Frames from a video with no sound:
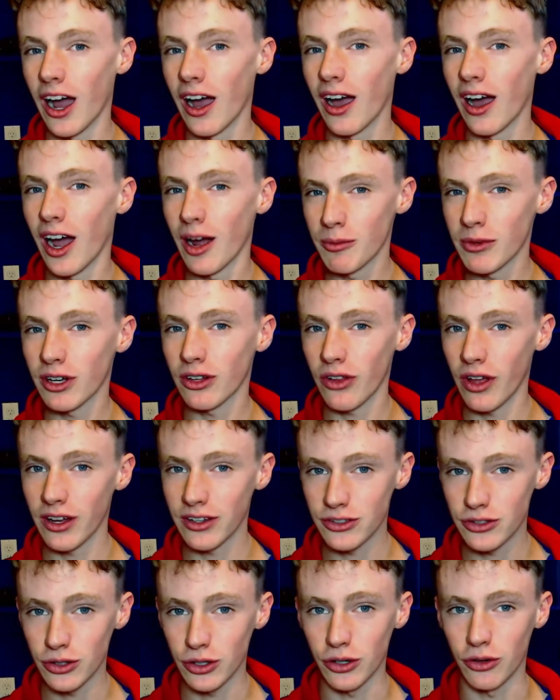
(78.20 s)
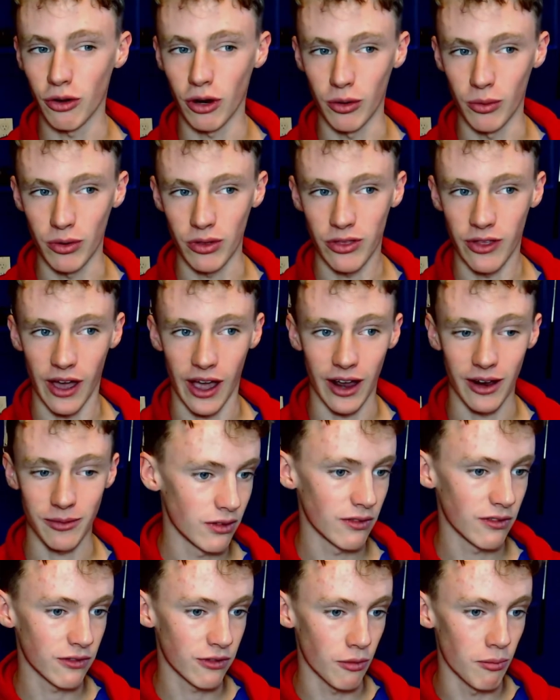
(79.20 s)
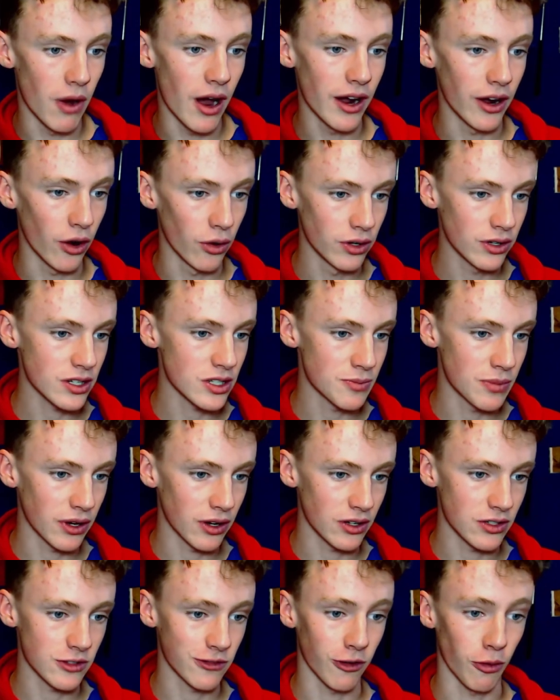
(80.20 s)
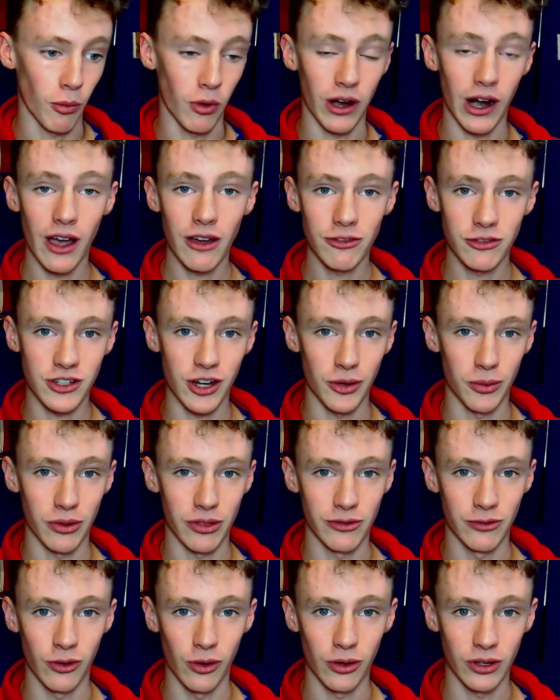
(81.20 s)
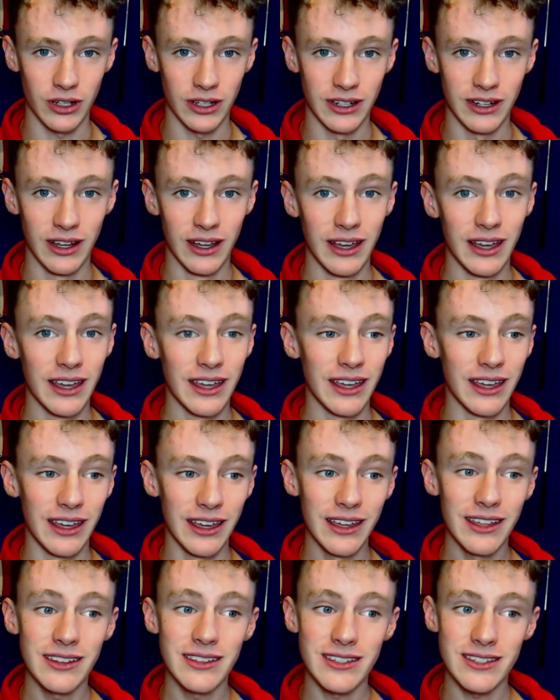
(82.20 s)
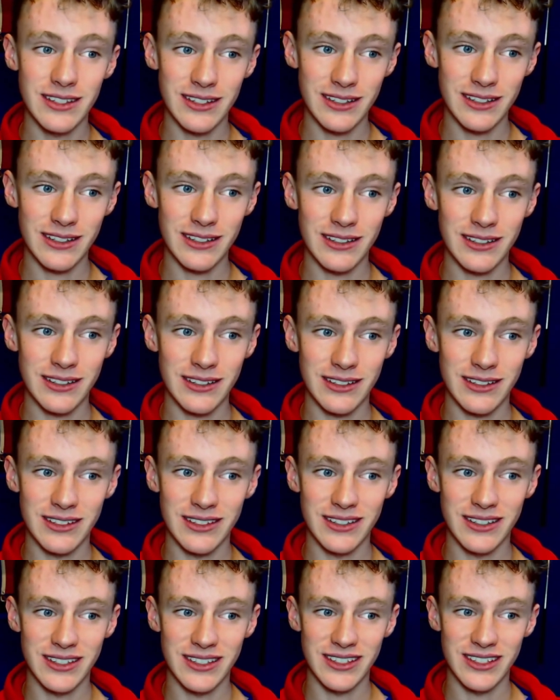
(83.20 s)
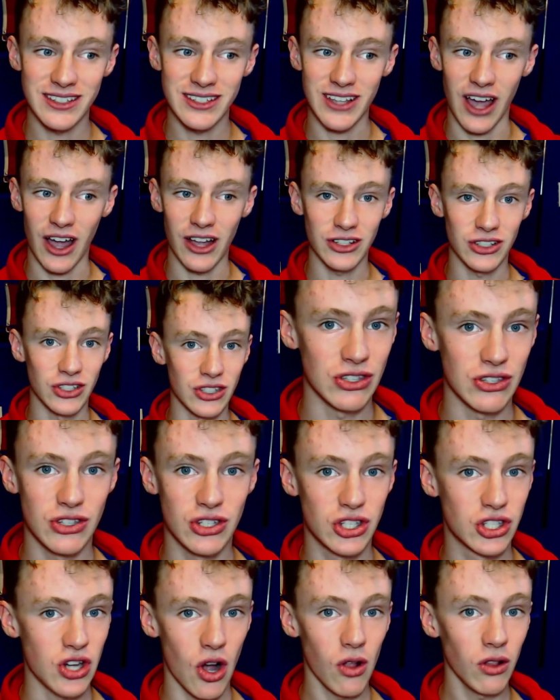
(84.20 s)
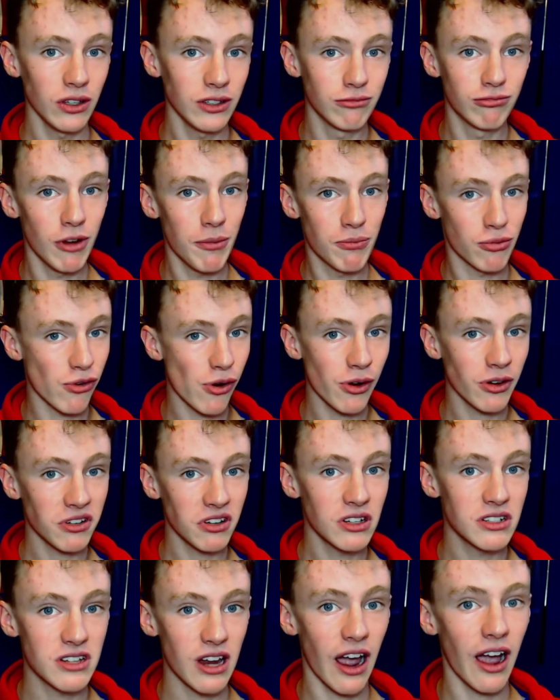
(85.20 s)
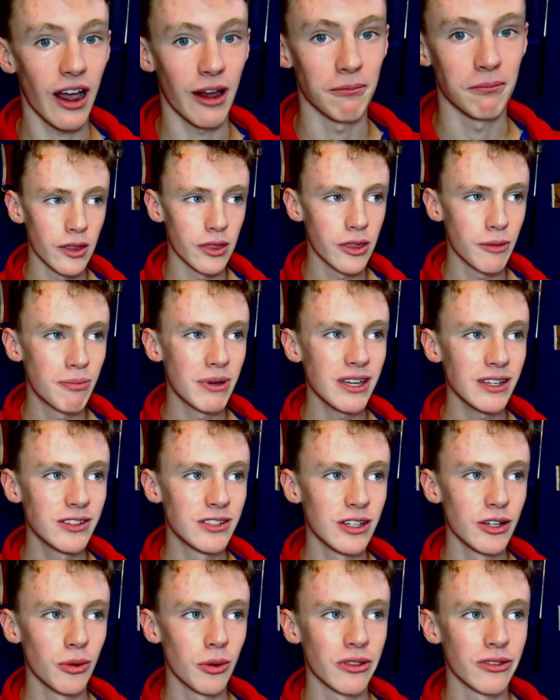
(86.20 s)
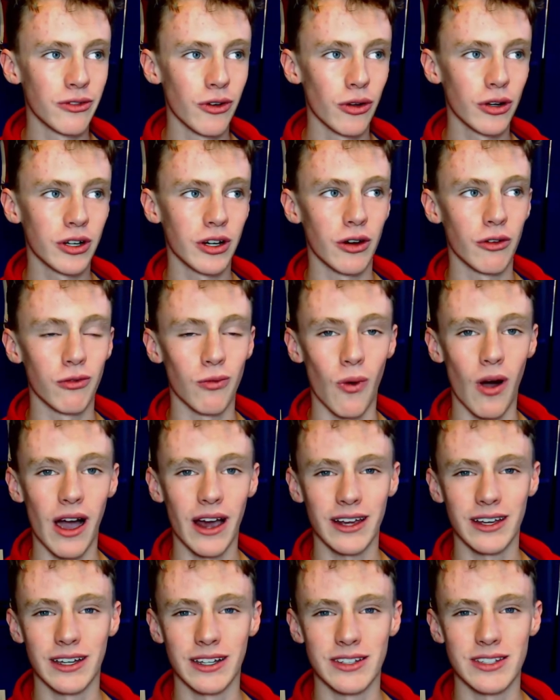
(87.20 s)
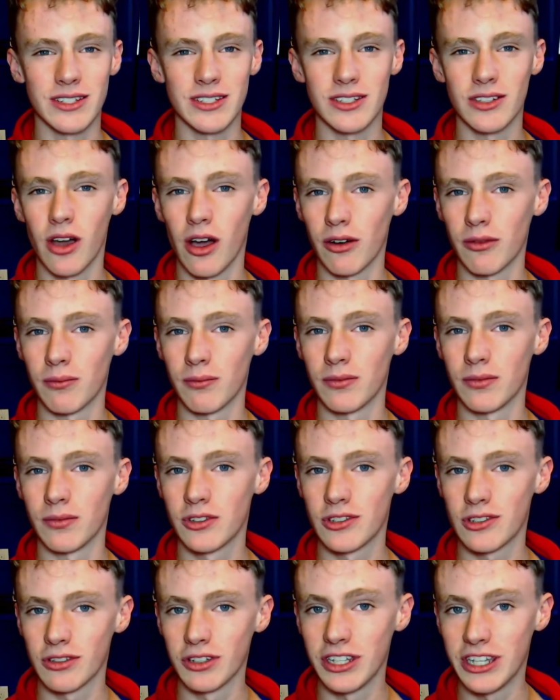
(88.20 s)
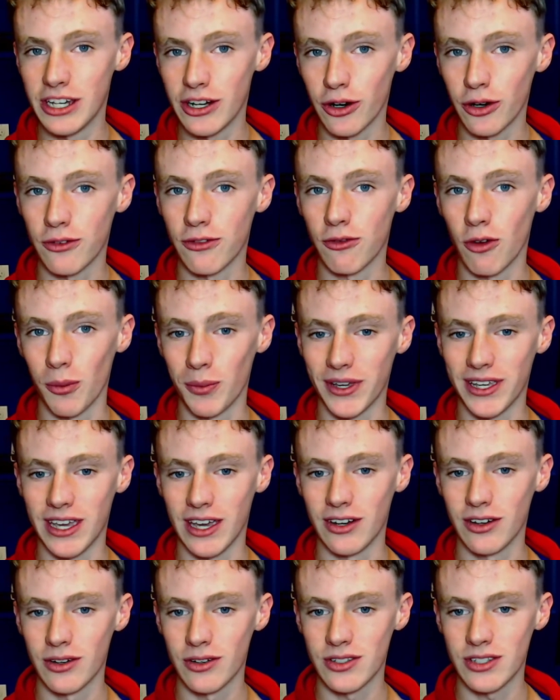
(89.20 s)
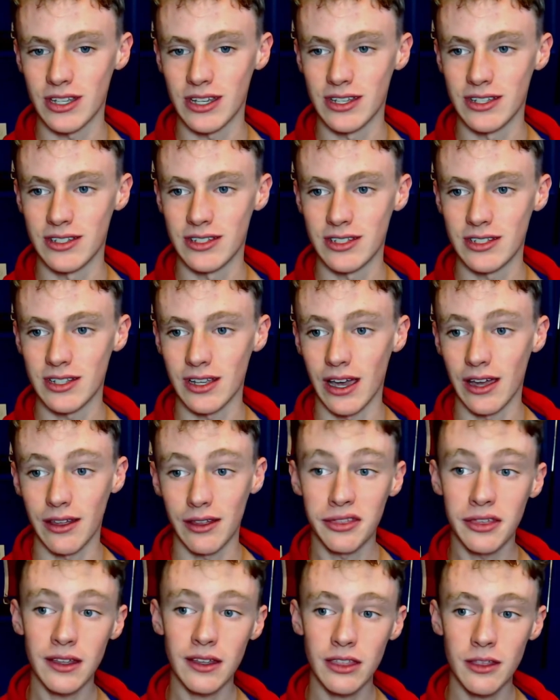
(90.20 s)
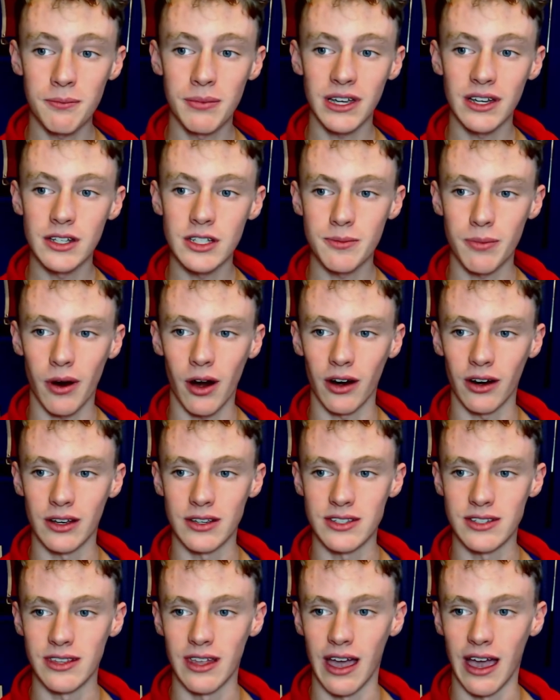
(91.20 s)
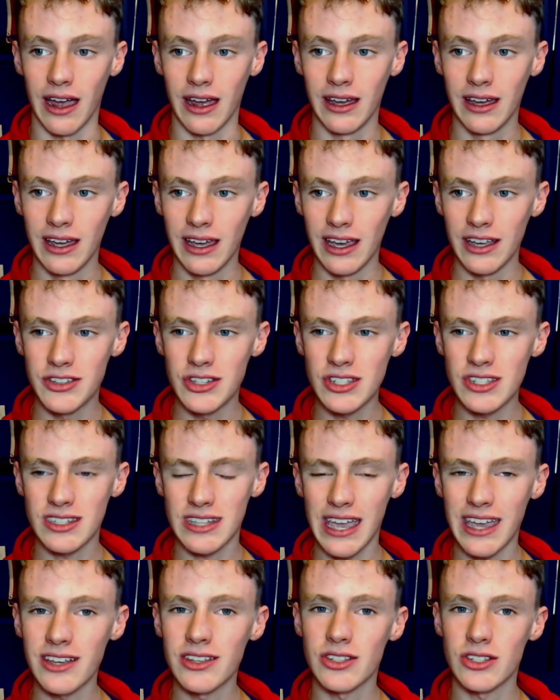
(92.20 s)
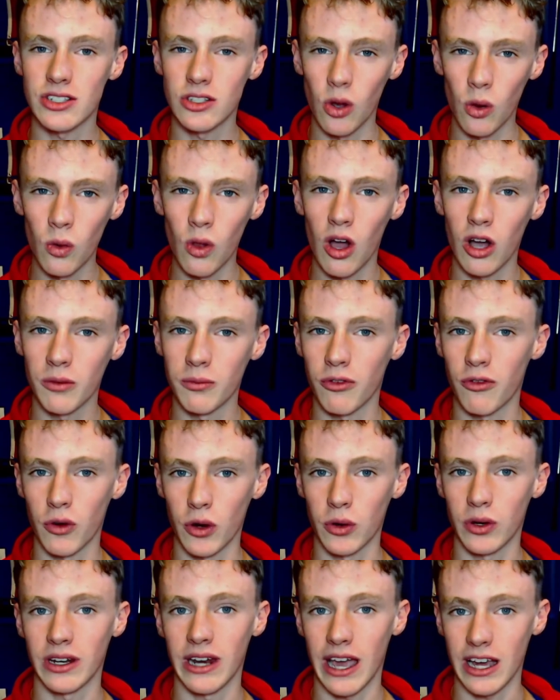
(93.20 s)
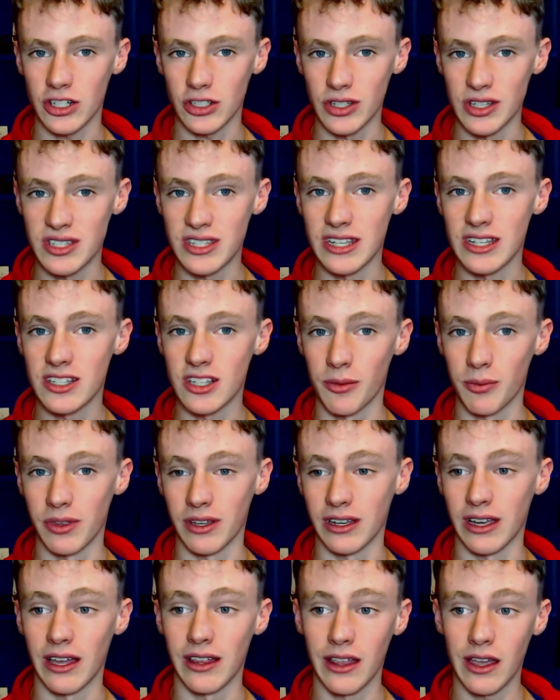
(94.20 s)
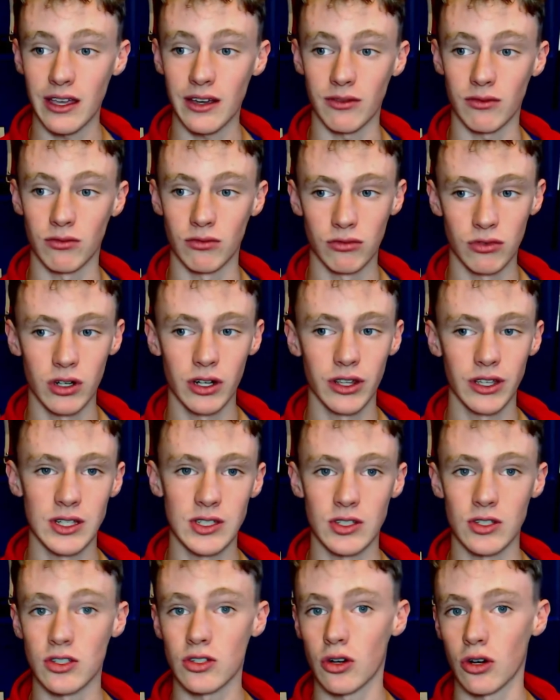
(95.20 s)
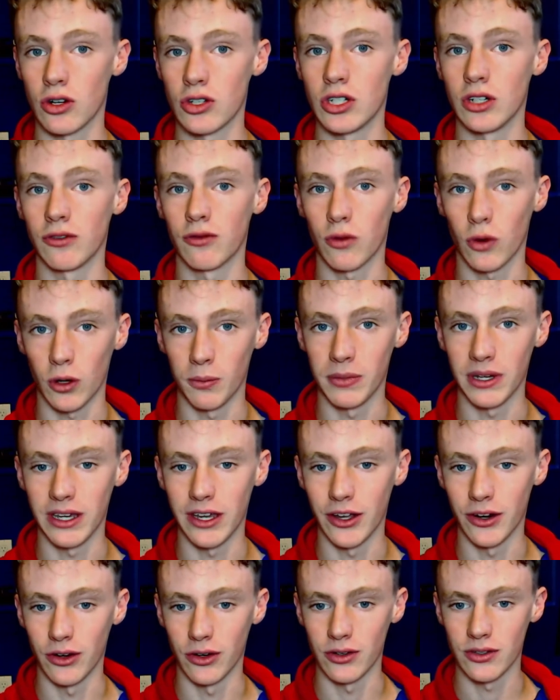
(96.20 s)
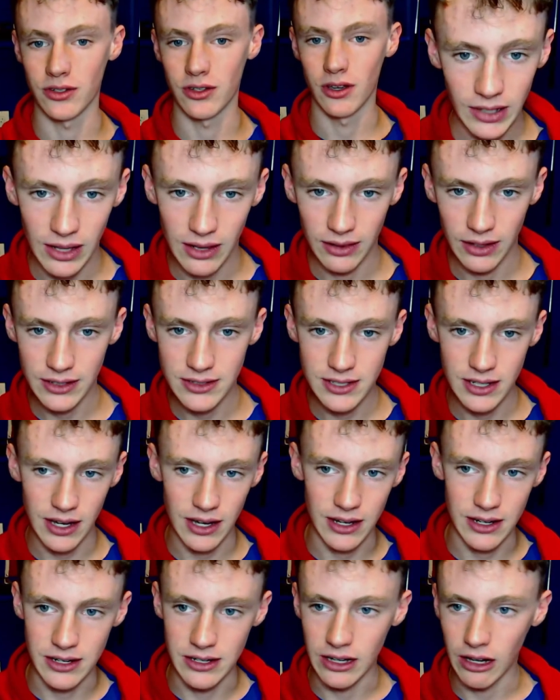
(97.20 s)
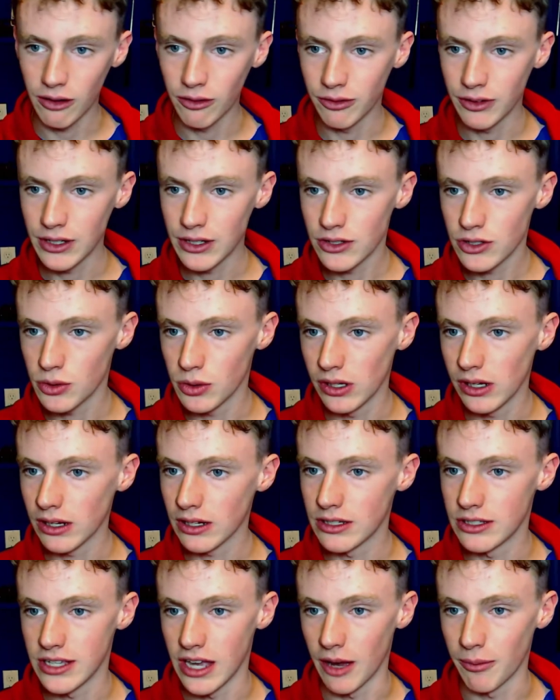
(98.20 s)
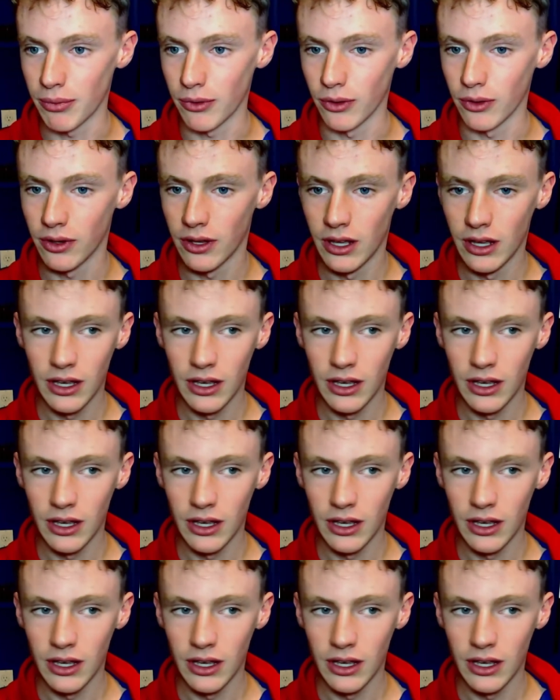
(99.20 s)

I'm inclined to agree with that. From my own experience, from what I've done with Vulkan, it's a jolly rip-roaring good time. The big deal with Vulkan of why it's not geared for beginners is, I think the biggest part is that it just takes so long before you can actually see something, and that really is discouraging for beginners. Let's delve into an example.